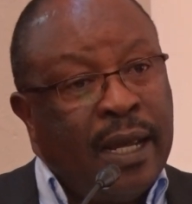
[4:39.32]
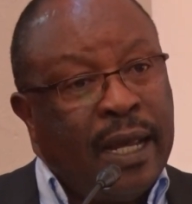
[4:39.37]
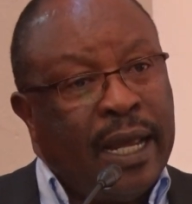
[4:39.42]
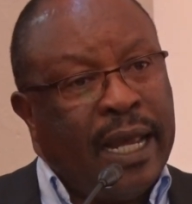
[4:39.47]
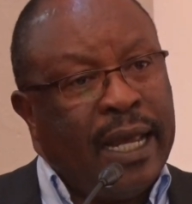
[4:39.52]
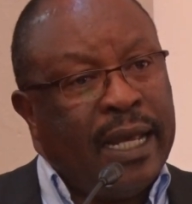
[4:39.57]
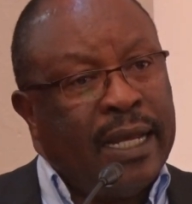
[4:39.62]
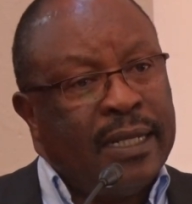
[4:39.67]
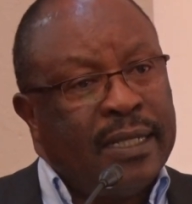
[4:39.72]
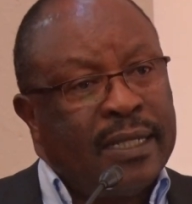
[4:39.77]

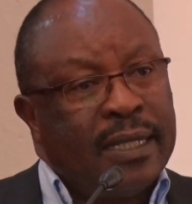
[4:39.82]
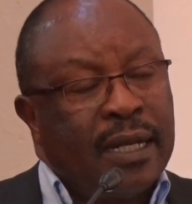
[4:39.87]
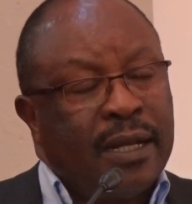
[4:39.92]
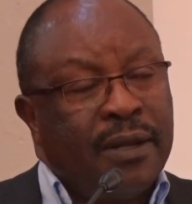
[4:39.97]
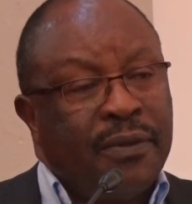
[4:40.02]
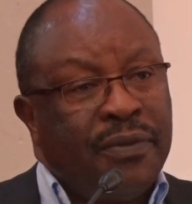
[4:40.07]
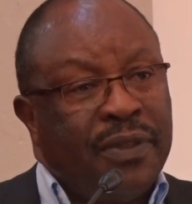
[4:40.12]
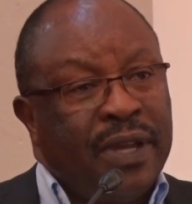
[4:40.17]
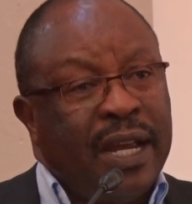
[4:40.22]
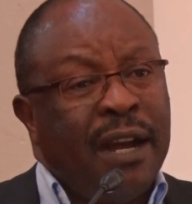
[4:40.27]
And
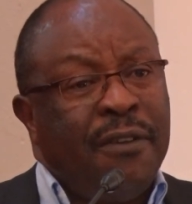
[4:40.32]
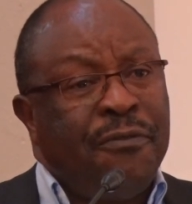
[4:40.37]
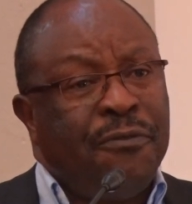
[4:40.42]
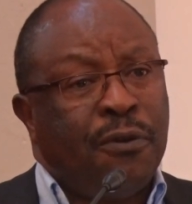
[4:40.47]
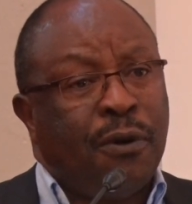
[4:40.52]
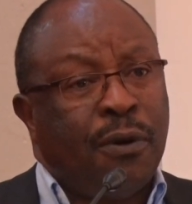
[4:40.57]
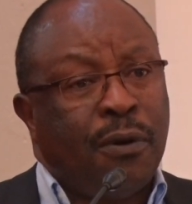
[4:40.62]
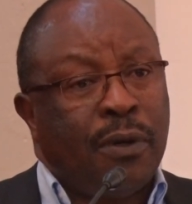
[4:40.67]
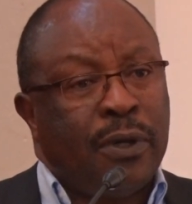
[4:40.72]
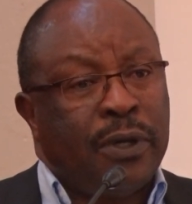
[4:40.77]

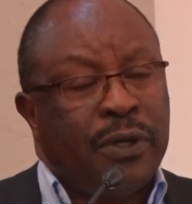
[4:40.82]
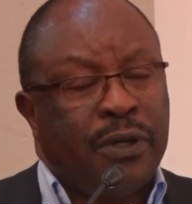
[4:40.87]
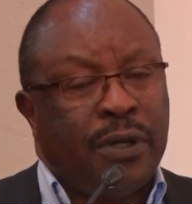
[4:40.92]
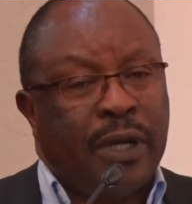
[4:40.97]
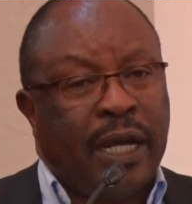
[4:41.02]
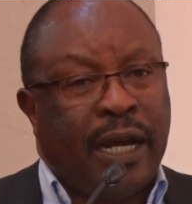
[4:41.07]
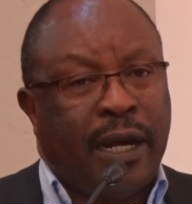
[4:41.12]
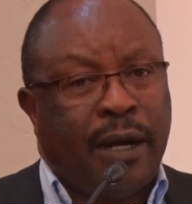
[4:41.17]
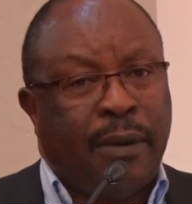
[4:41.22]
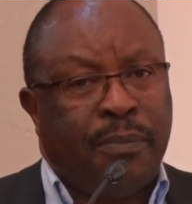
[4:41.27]
therefore,
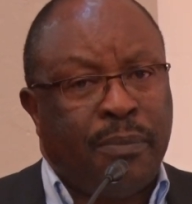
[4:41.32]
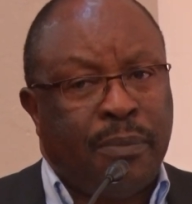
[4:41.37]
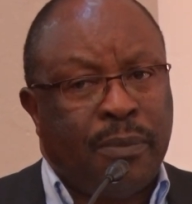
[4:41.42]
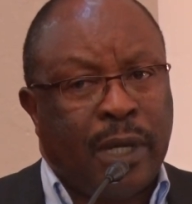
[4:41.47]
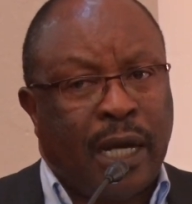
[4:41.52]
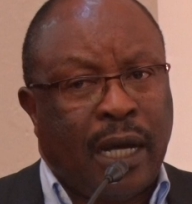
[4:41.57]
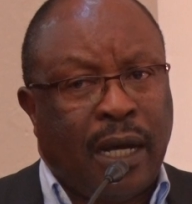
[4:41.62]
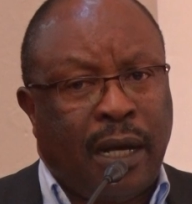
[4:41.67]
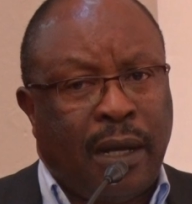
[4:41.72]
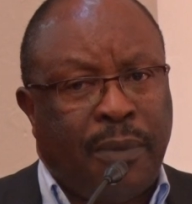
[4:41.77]

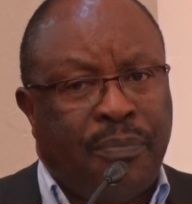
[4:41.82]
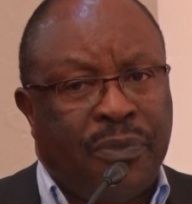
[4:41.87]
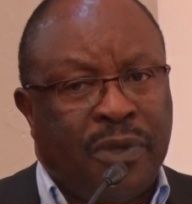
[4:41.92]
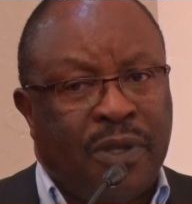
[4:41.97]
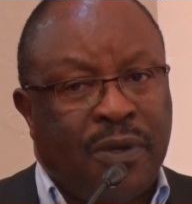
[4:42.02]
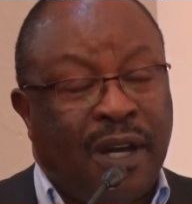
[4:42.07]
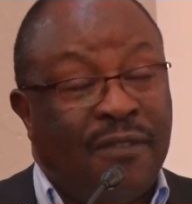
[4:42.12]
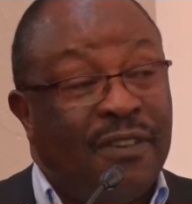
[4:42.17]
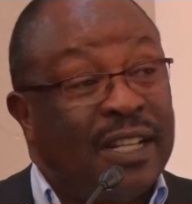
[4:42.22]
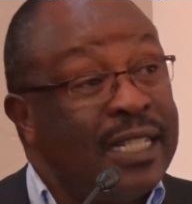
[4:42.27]

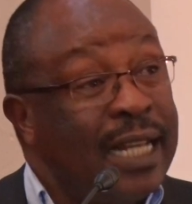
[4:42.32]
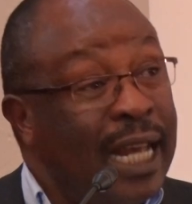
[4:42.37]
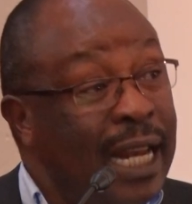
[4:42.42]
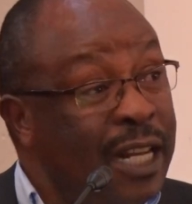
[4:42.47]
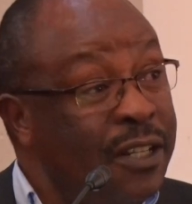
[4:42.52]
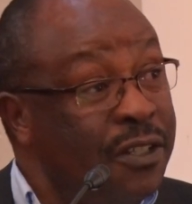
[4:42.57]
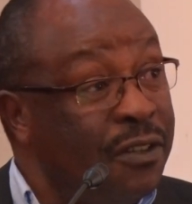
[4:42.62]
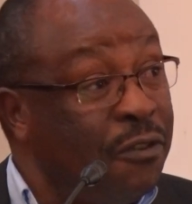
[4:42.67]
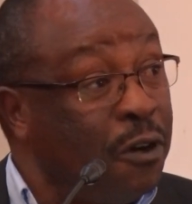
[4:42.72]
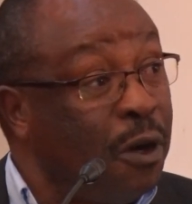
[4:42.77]
you have a
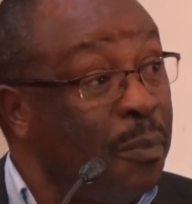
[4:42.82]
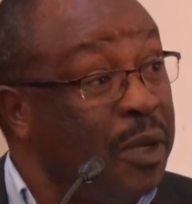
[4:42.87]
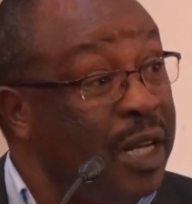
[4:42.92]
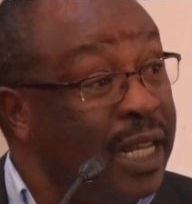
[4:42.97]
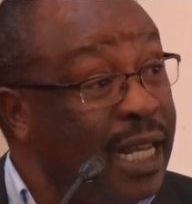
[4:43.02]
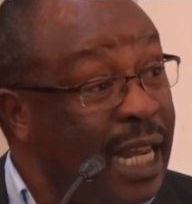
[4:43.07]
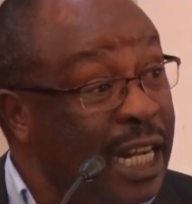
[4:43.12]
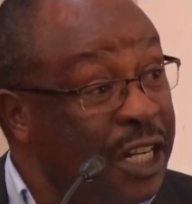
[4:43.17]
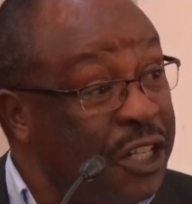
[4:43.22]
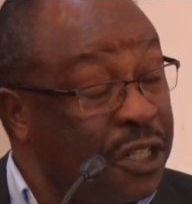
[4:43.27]
challenge of
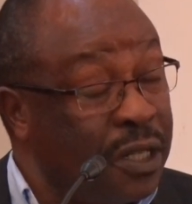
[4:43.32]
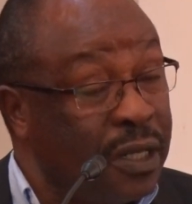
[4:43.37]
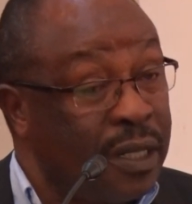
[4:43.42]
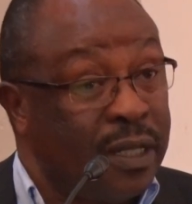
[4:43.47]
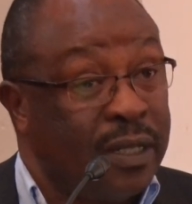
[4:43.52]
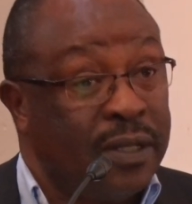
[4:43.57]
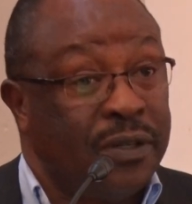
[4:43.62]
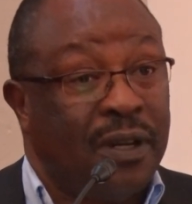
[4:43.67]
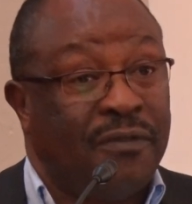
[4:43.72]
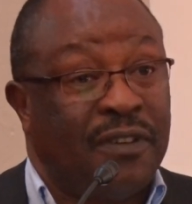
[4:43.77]

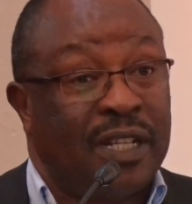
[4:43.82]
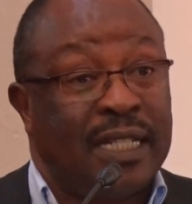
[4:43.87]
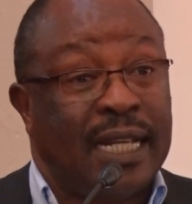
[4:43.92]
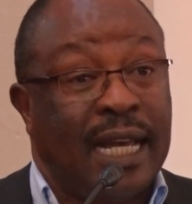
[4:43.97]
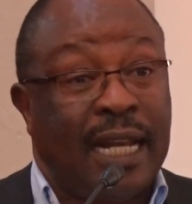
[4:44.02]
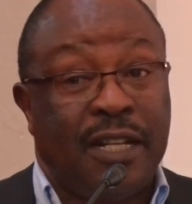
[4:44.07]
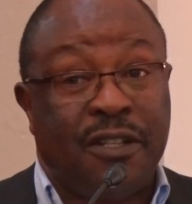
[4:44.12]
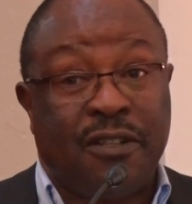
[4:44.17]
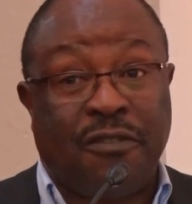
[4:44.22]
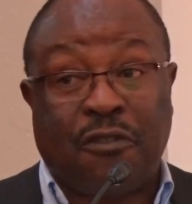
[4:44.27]
communication. You have a
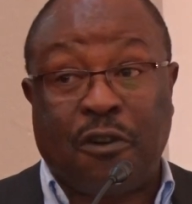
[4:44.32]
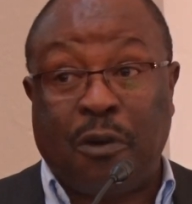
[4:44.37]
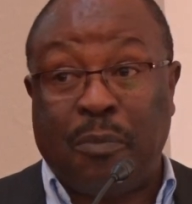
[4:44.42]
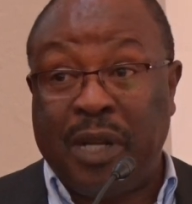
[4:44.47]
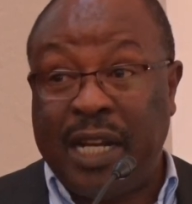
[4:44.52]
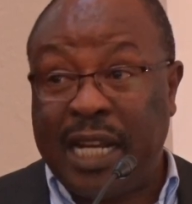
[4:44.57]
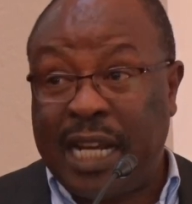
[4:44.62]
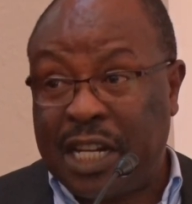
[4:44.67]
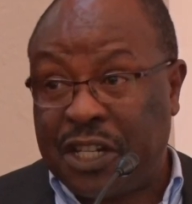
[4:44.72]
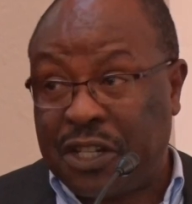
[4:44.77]
challenge of
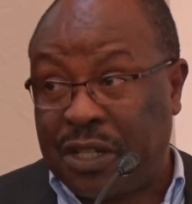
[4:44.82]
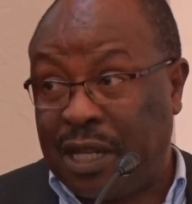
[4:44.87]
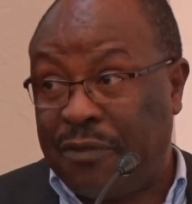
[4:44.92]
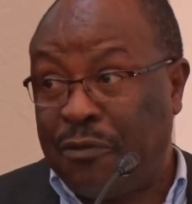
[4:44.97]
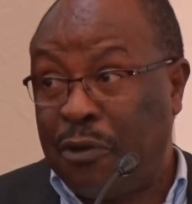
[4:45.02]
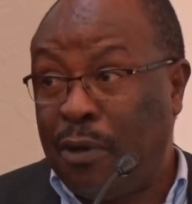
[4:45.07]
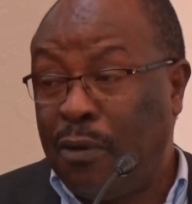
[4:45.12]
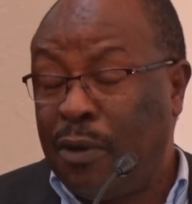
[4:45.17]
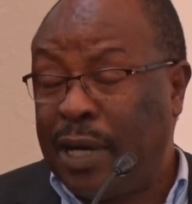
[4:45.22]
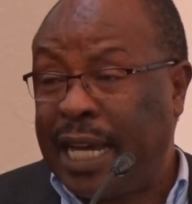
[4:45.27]
communication.
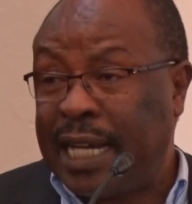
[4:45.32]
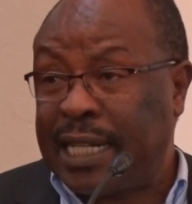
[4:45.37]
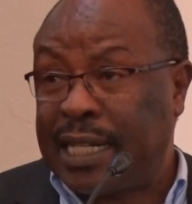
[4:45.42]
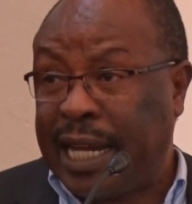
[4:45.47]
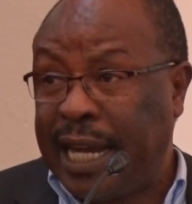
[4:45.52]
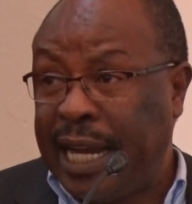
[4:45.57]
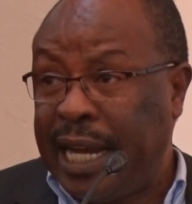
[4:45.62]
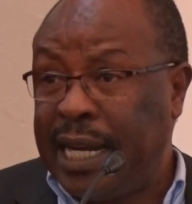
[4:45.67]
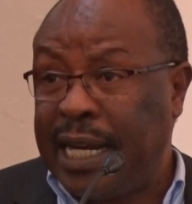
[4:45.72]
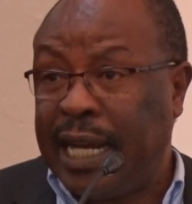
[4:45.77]
If you look
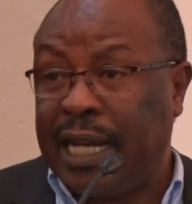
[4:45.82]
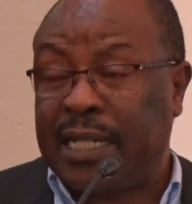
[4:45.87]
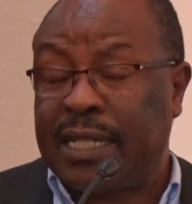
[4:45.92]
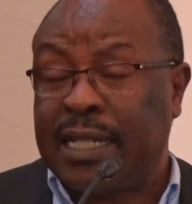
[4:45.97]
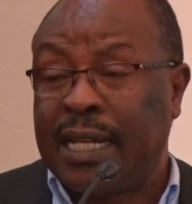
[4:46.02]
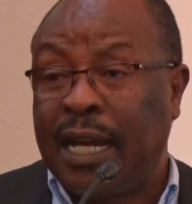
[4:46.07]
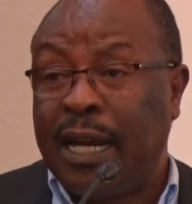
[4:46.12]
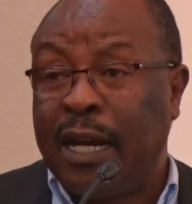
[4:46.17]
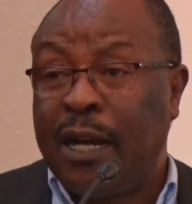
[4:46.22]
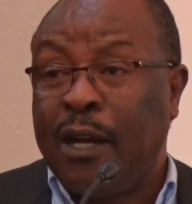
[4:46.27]
again at